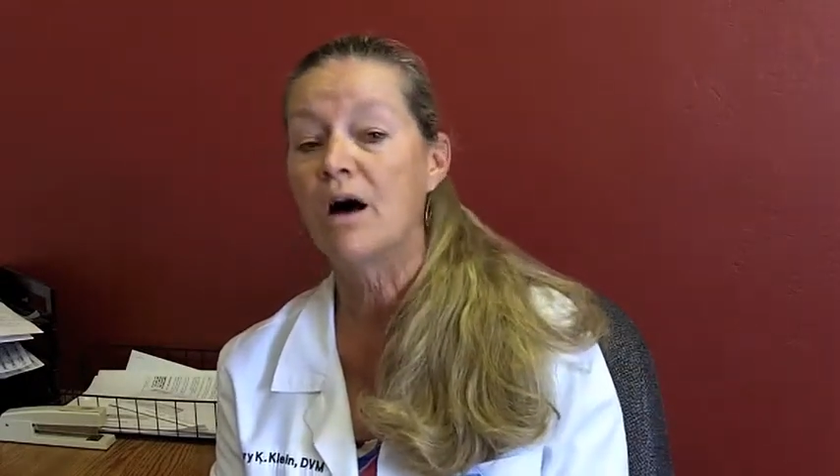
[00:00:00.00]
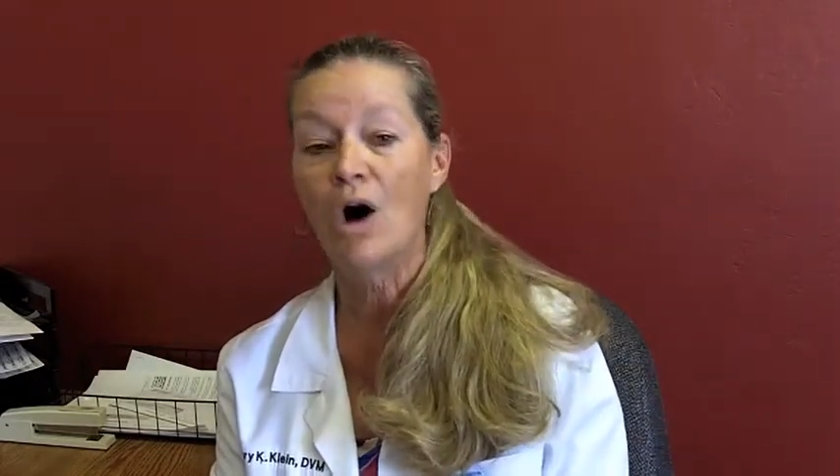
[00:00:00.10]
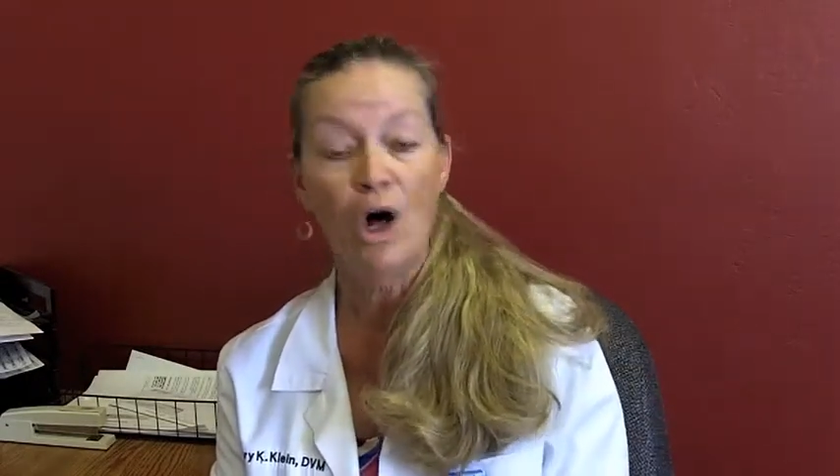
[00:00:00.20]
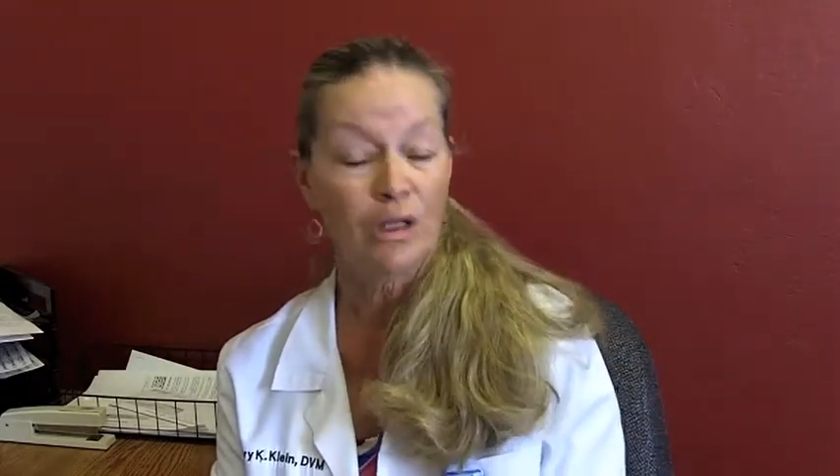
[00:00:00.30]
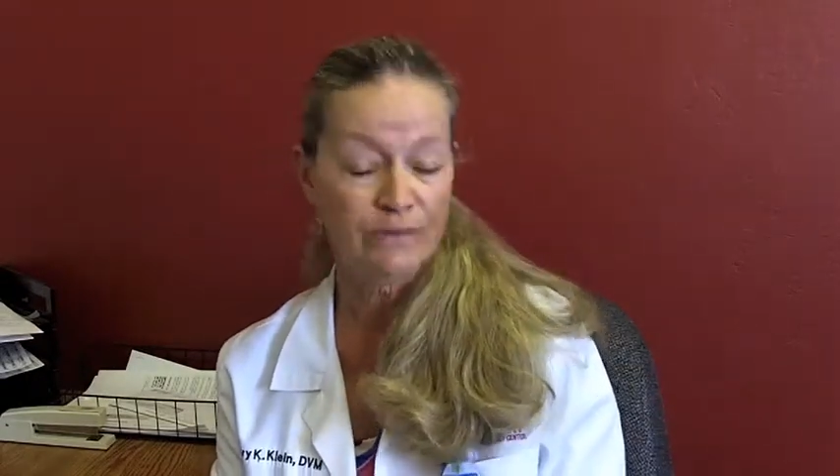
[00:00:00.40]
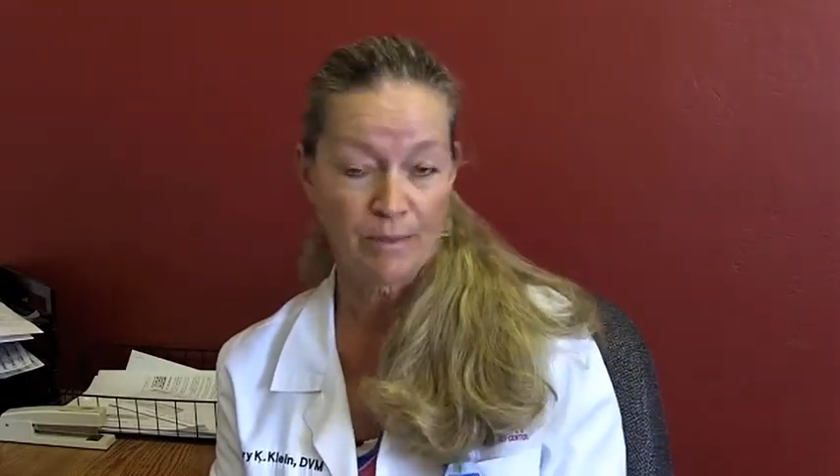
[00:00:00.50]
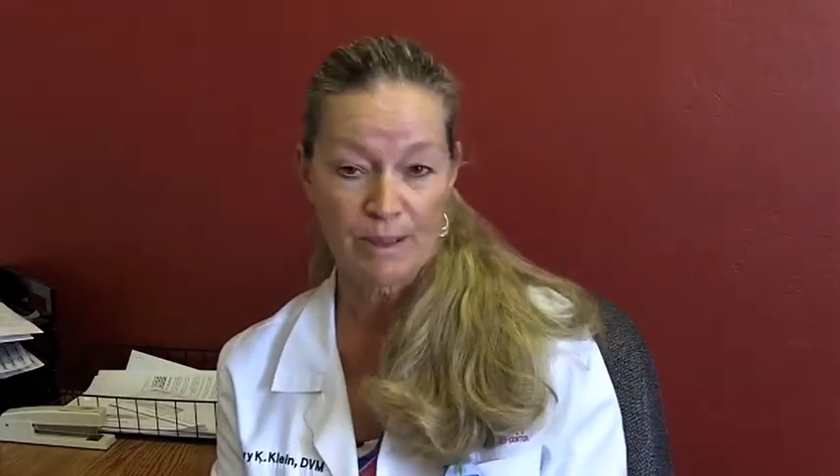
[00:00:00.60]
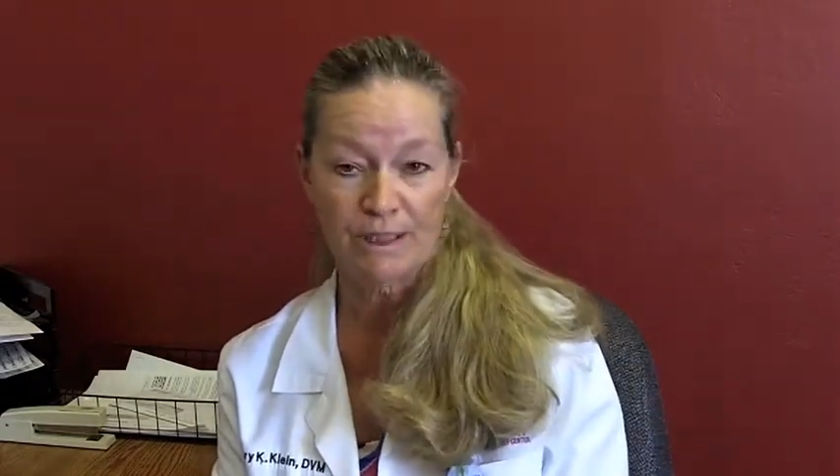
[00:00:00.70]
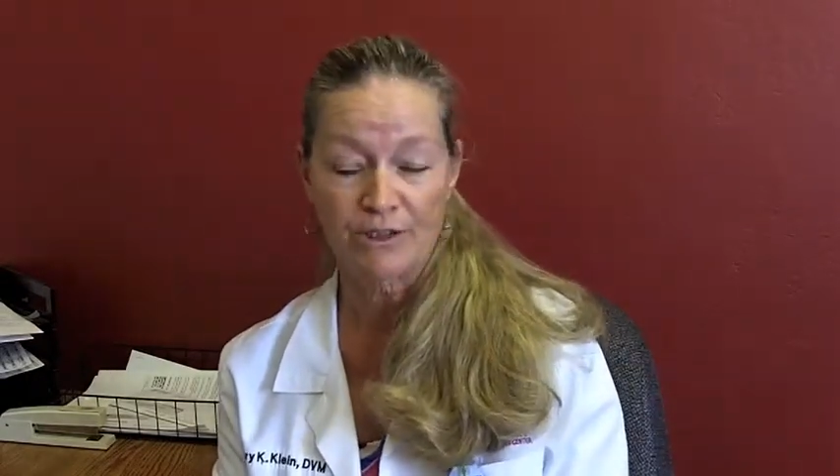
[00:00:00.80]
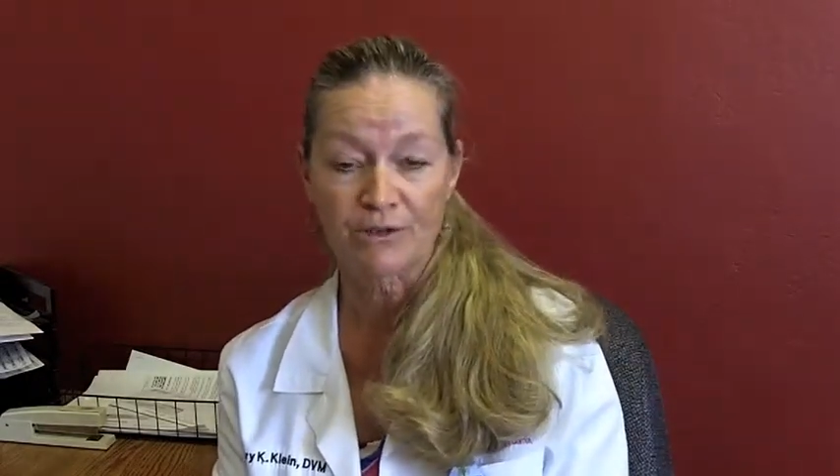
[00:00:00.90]
all of the
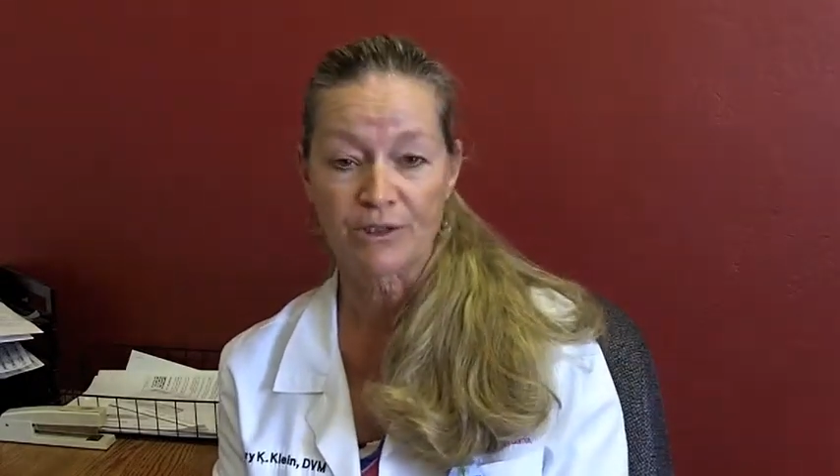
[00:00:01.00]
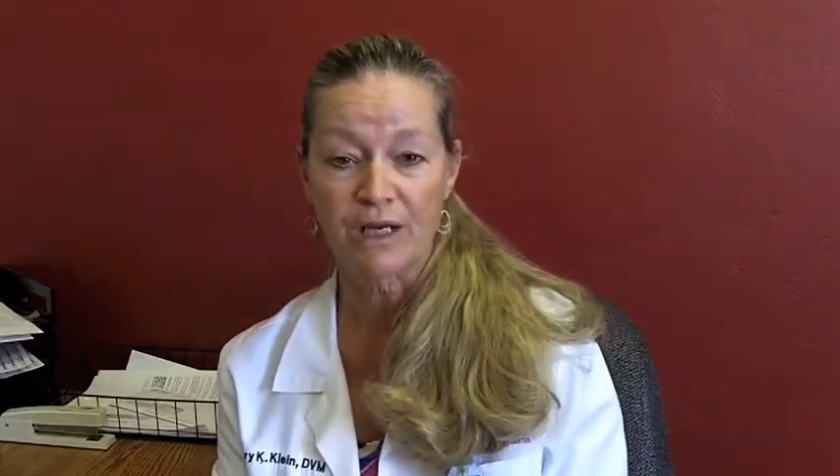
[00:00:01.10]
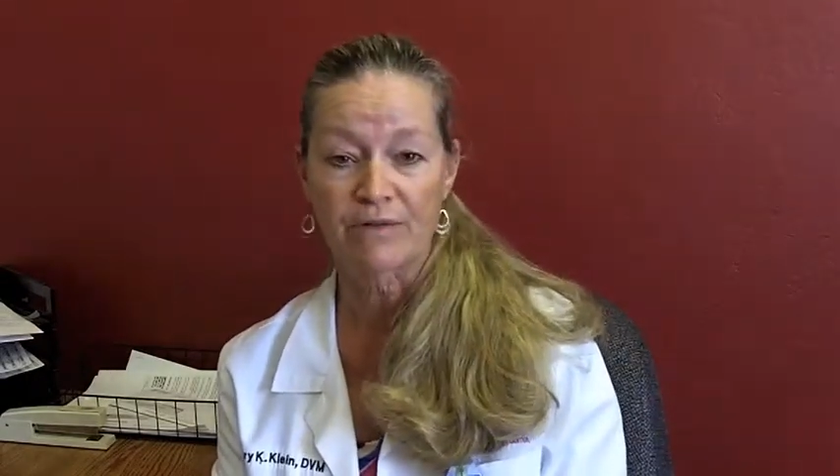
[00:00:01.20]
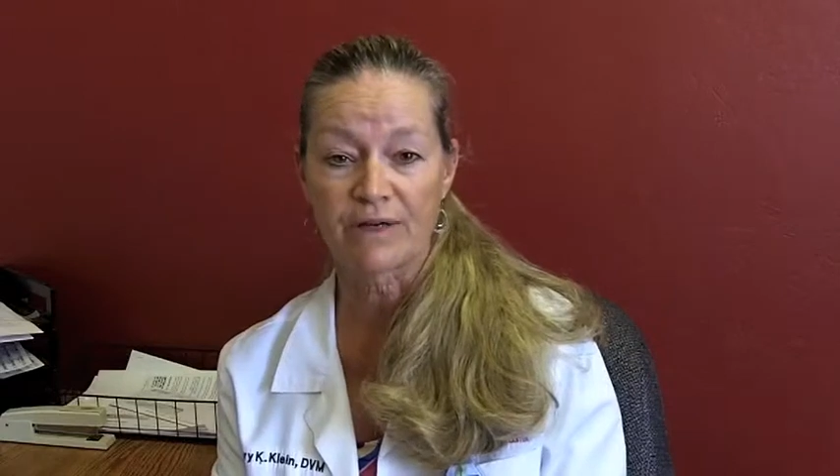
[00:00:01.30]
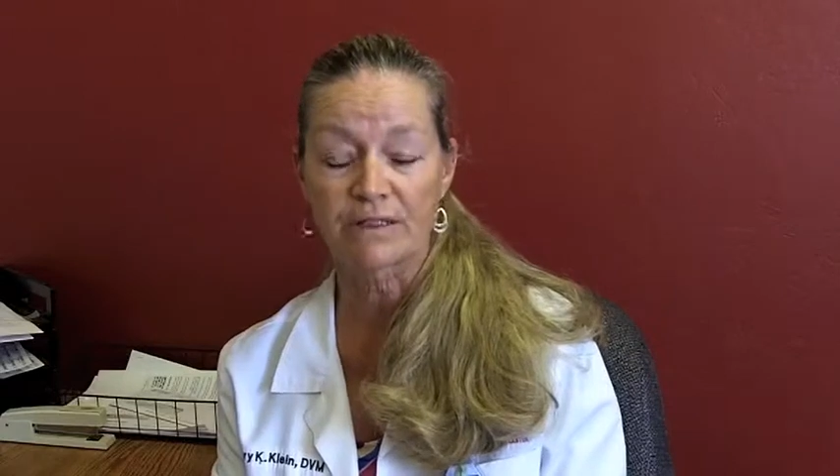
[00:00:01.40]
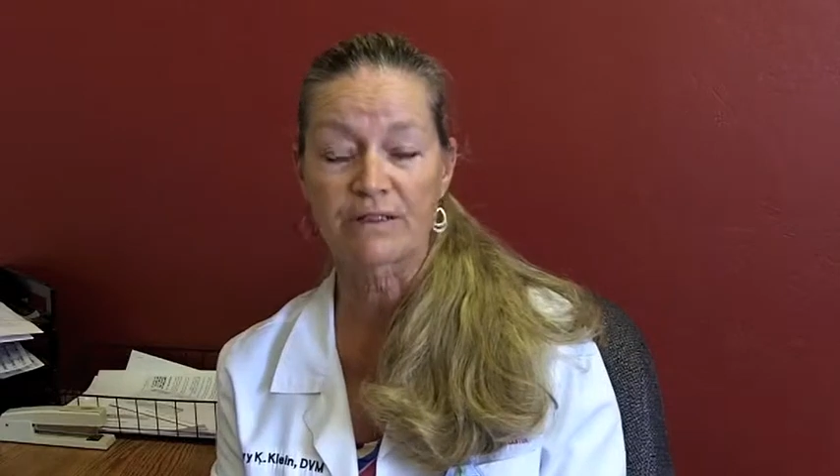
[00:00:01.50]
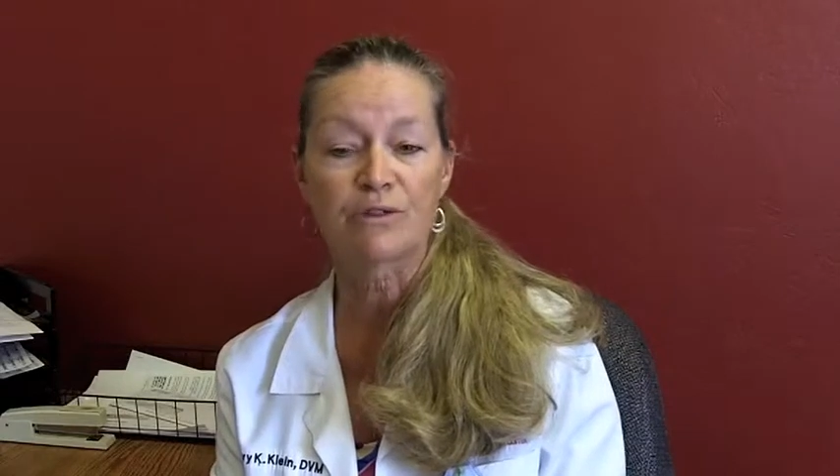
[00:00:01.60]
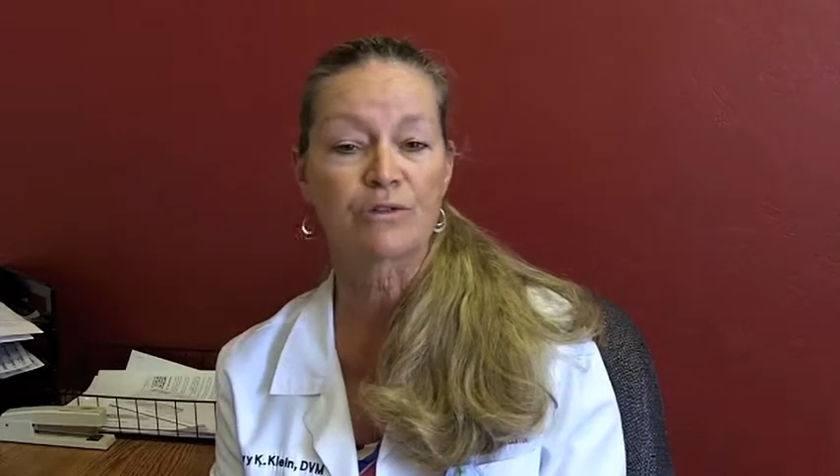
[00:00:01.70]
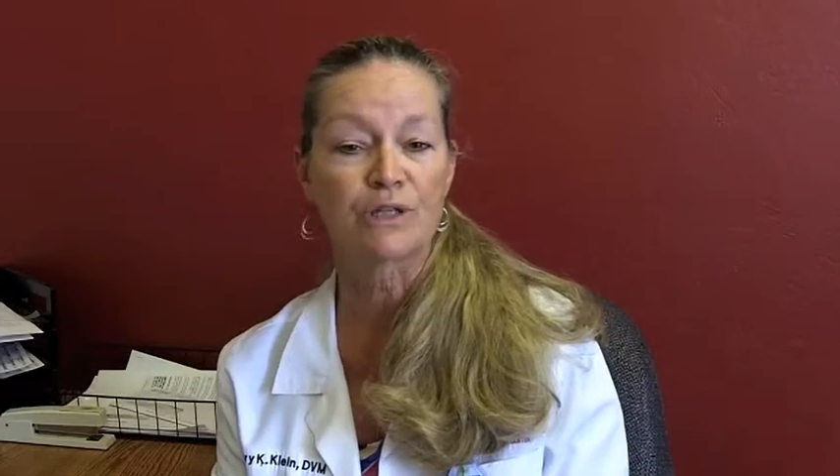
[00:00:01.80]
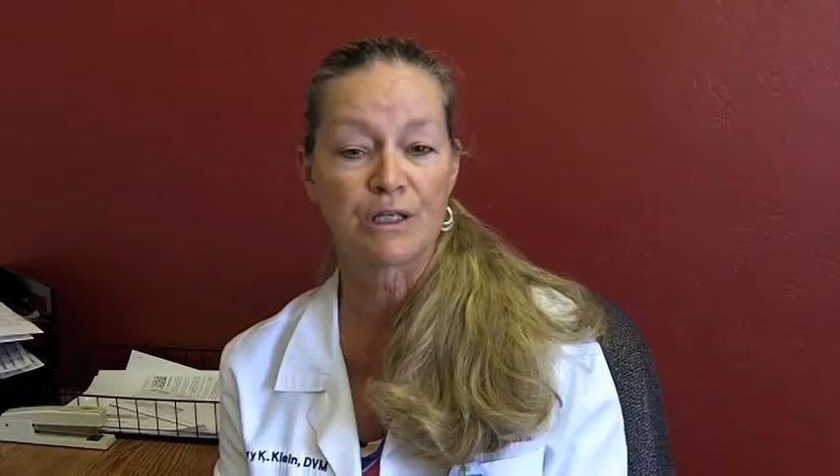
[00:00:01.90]
potential side effects
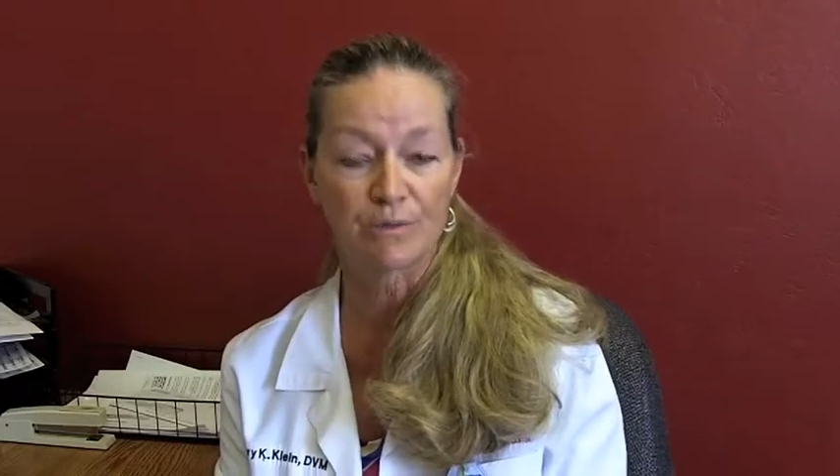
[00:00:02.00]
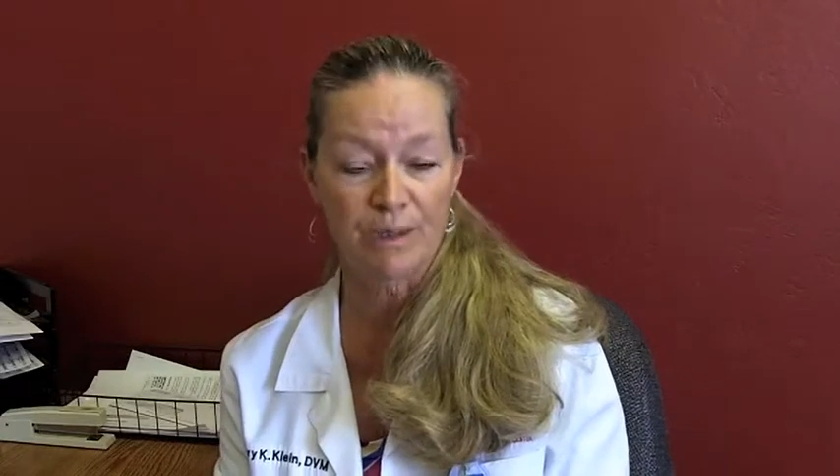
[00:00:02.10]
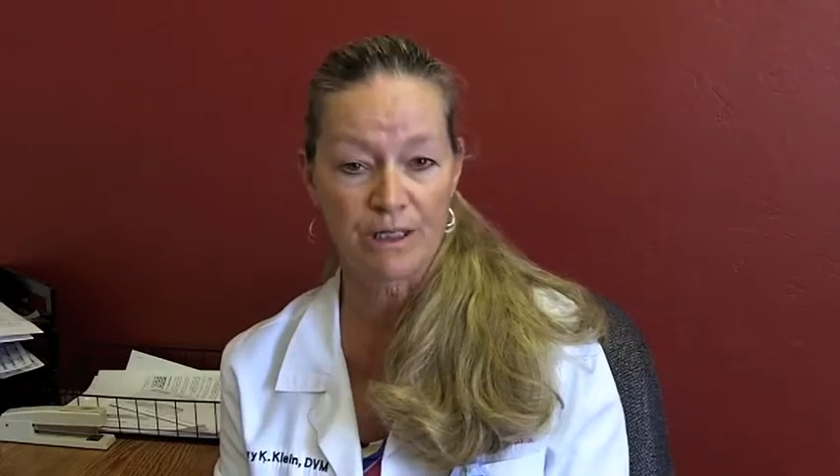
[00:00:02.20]
associated with